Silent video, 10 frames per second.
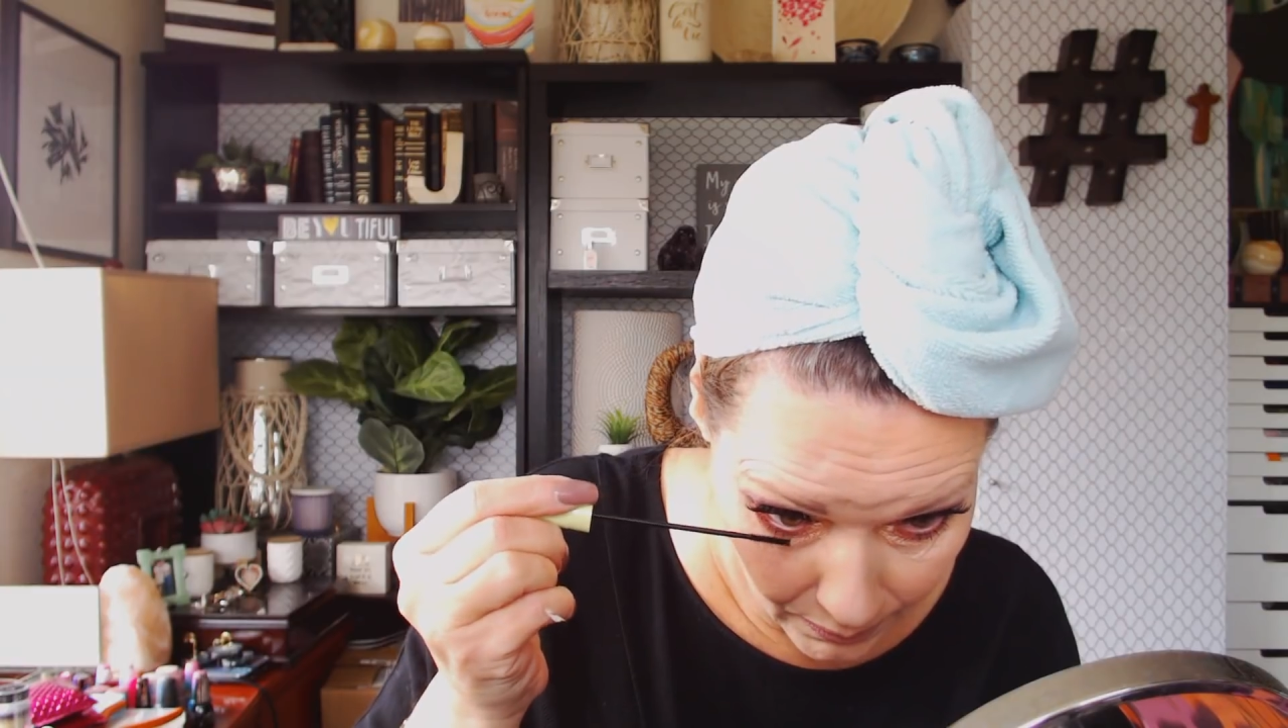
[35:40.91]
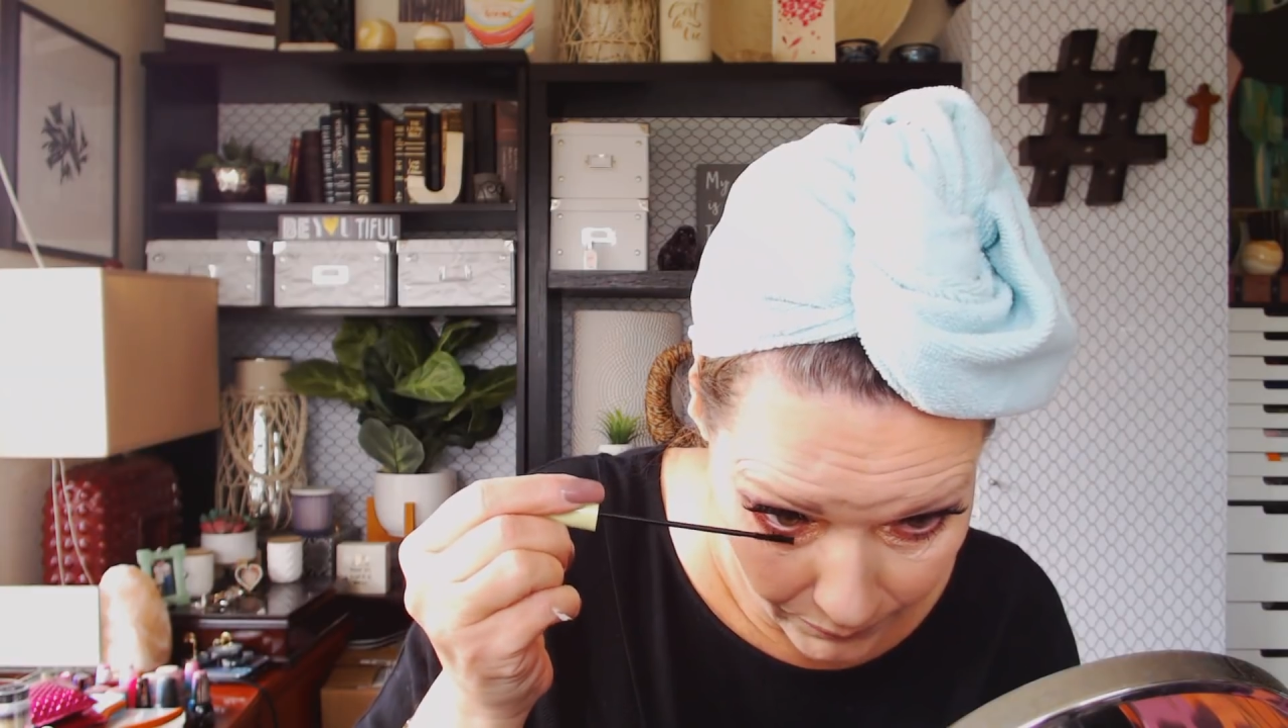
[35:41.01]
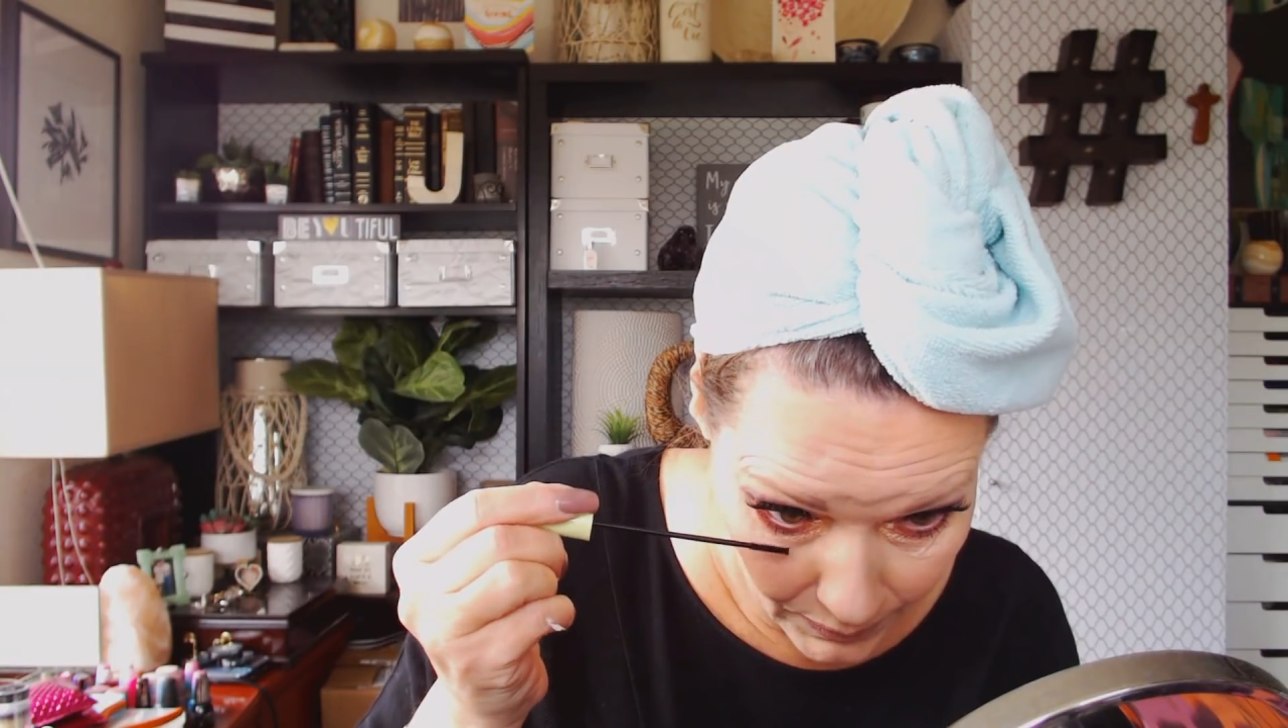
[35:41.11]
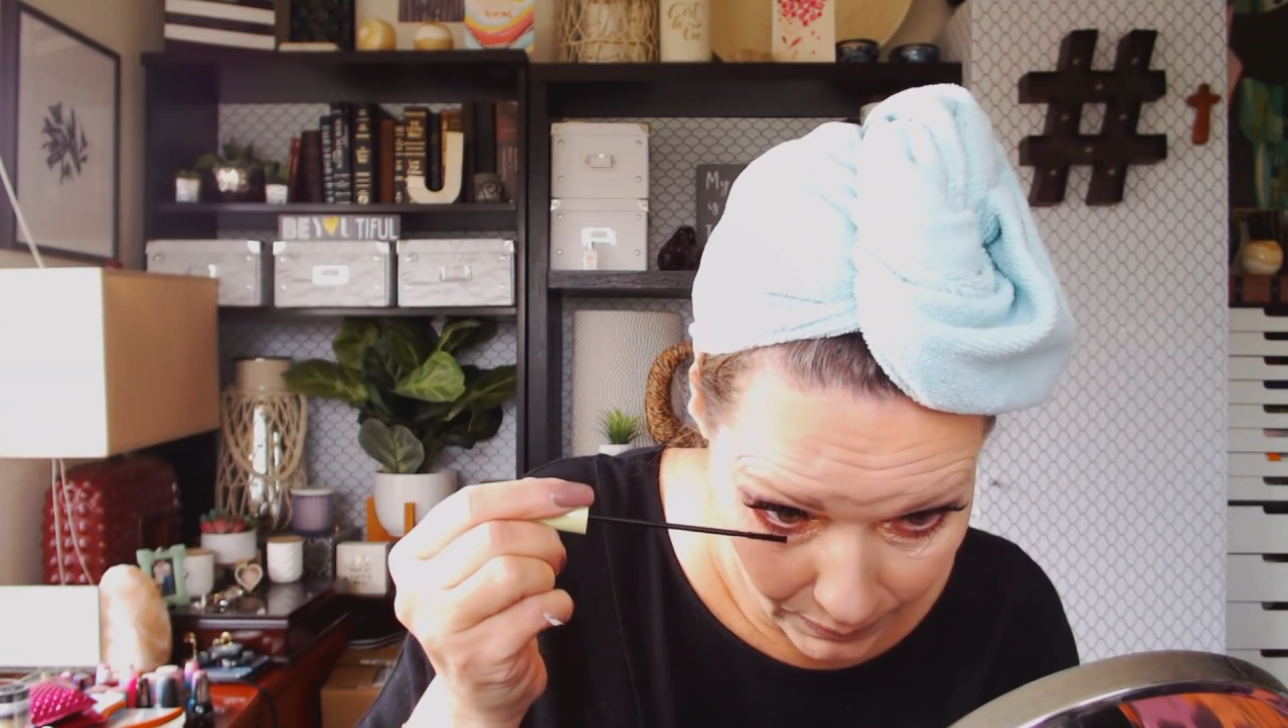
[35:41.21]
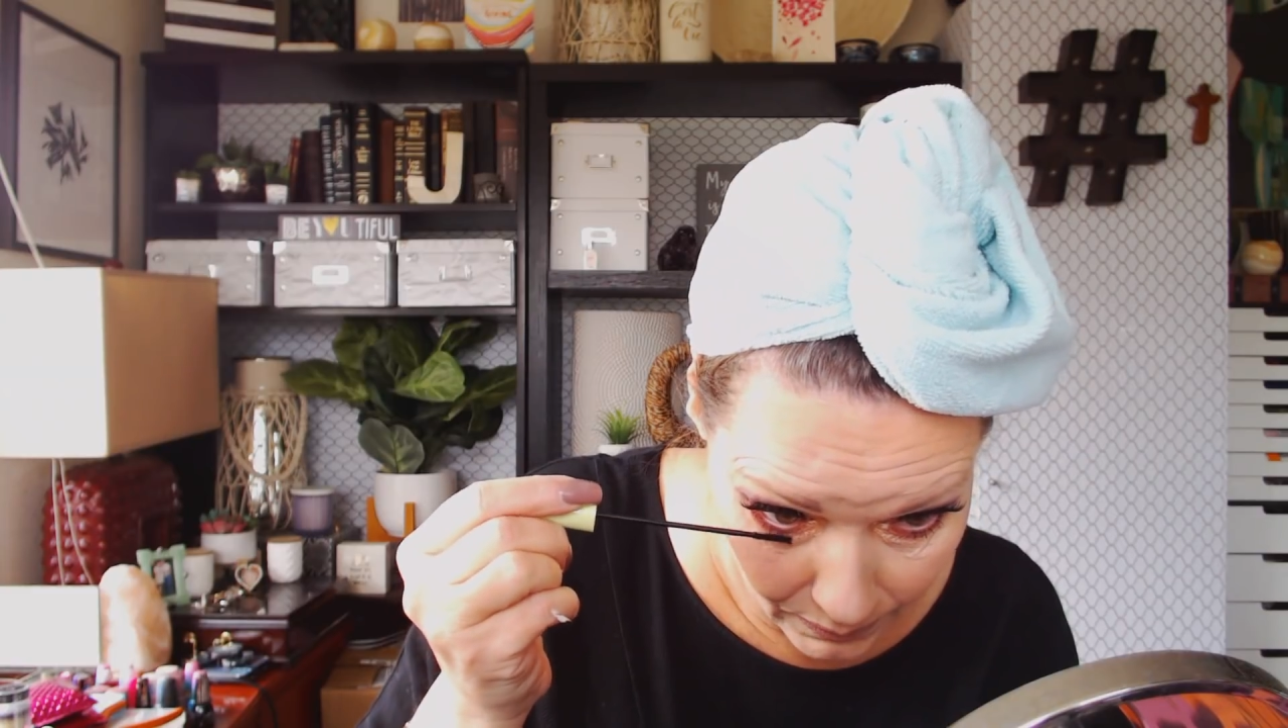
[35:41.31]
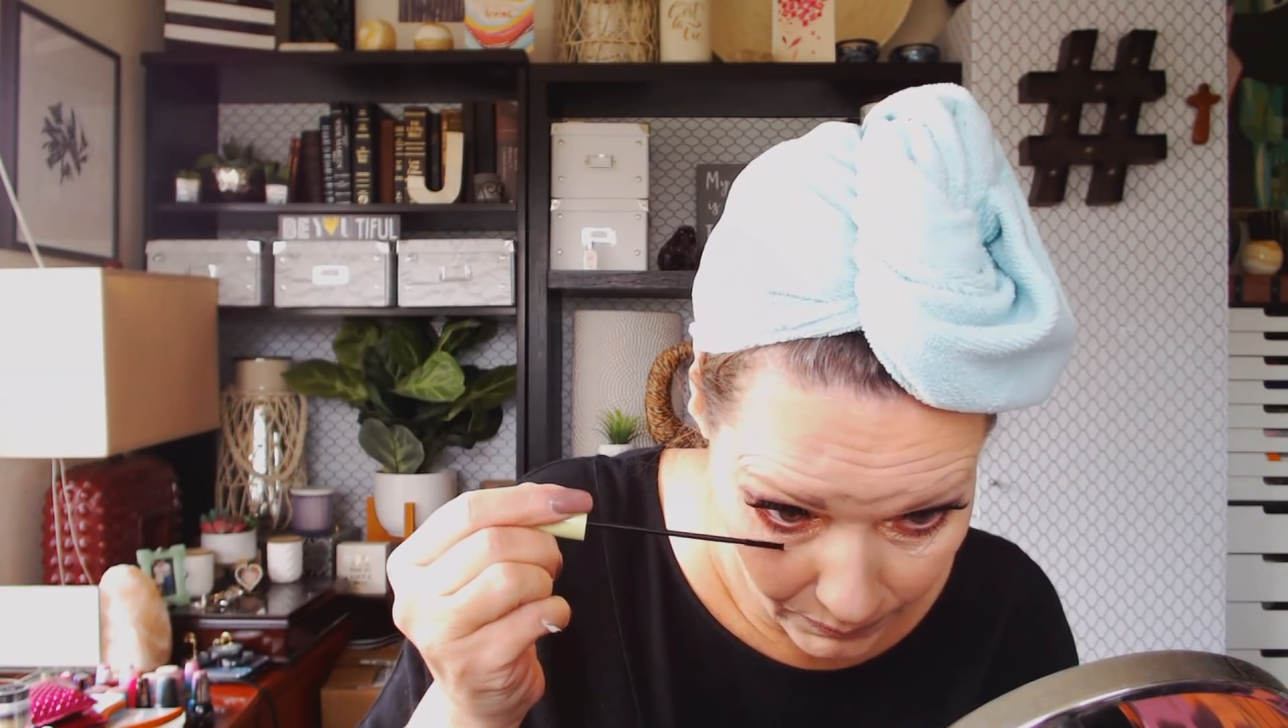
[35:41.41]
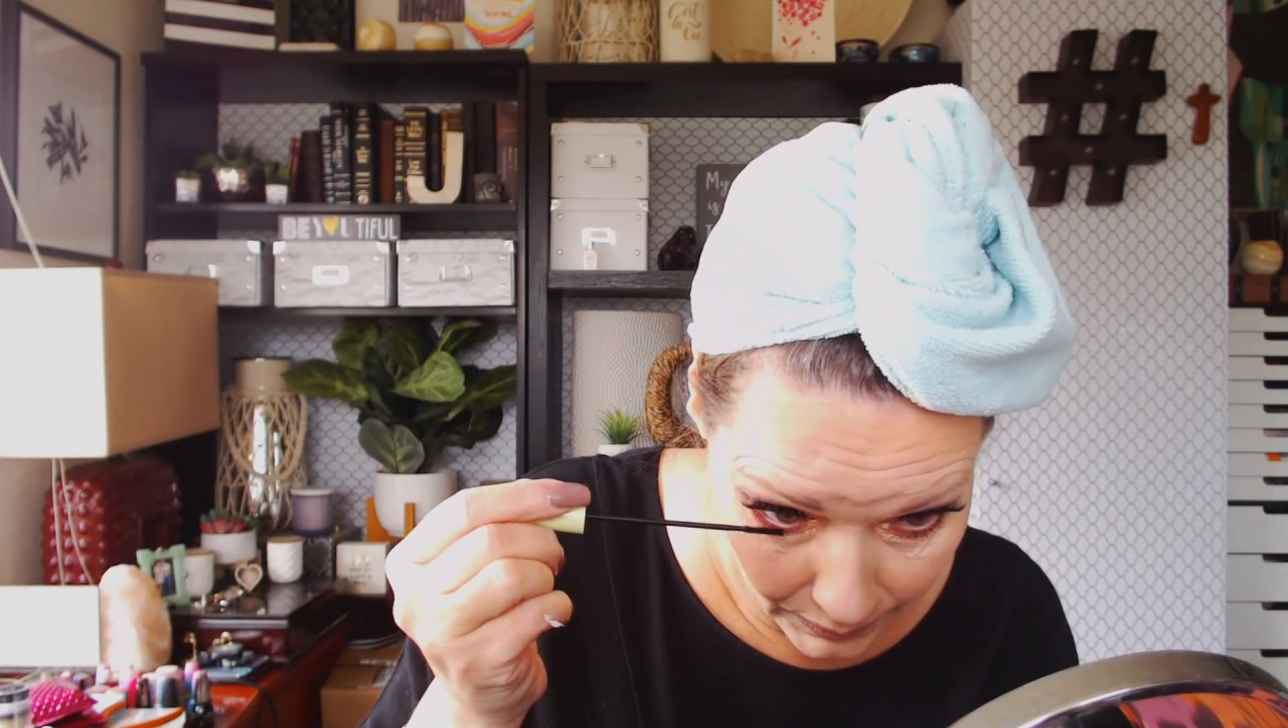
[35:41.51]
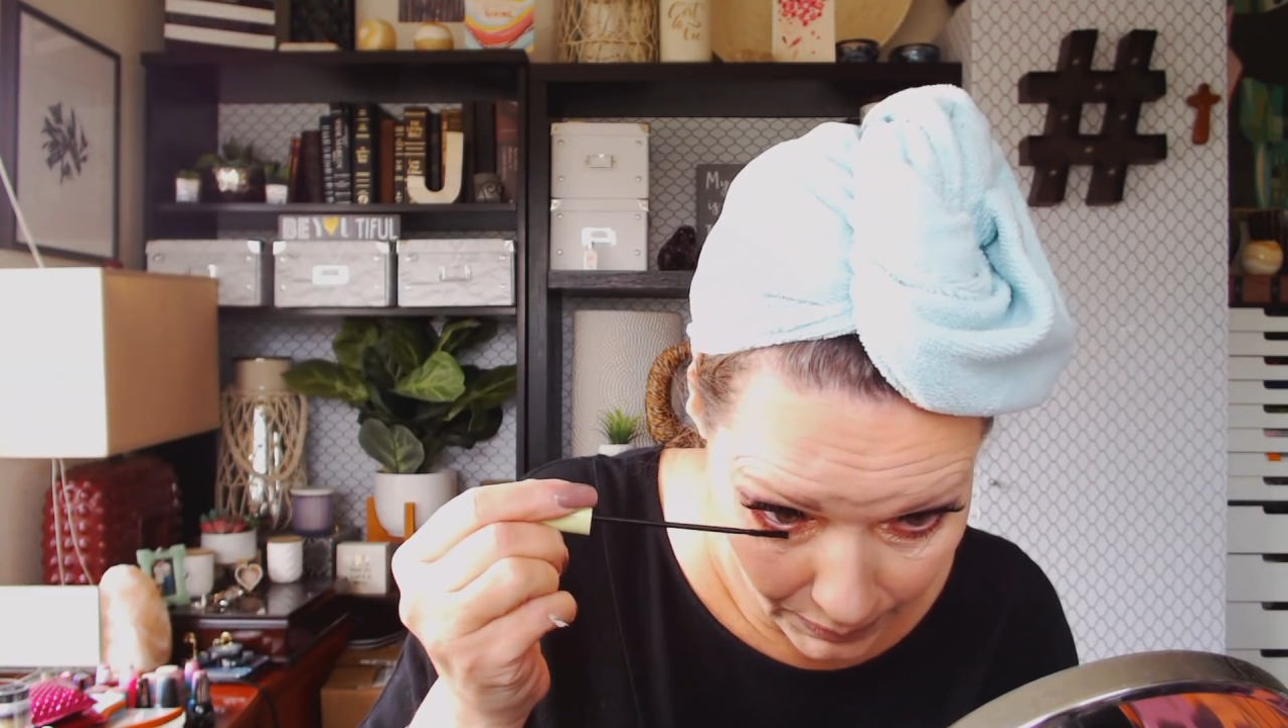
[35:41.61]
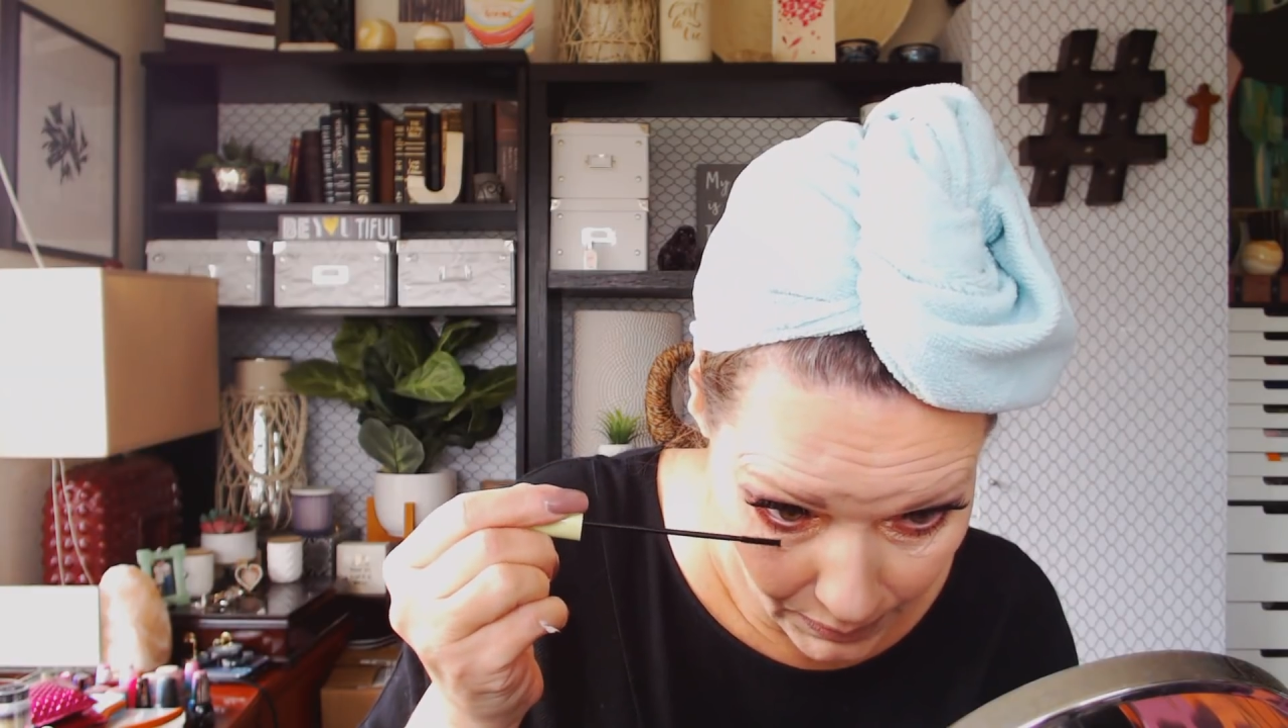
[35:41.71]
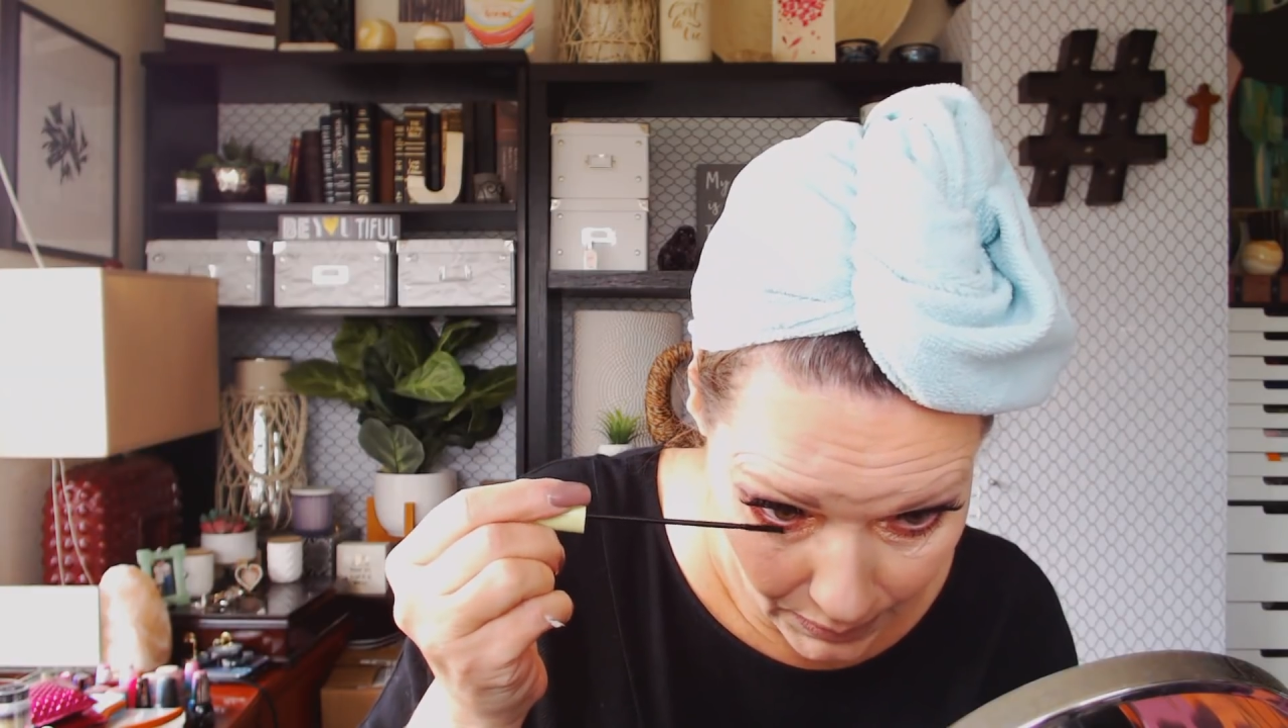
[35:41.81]
of dealing
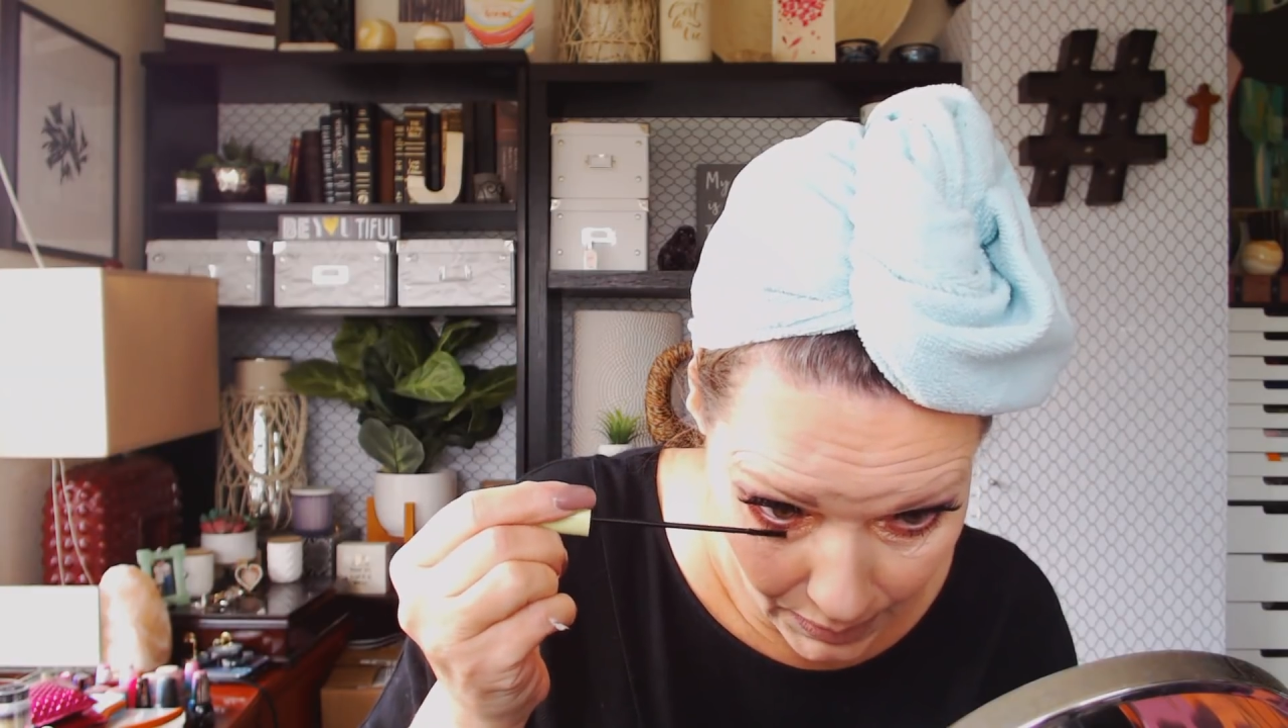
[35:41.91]
with any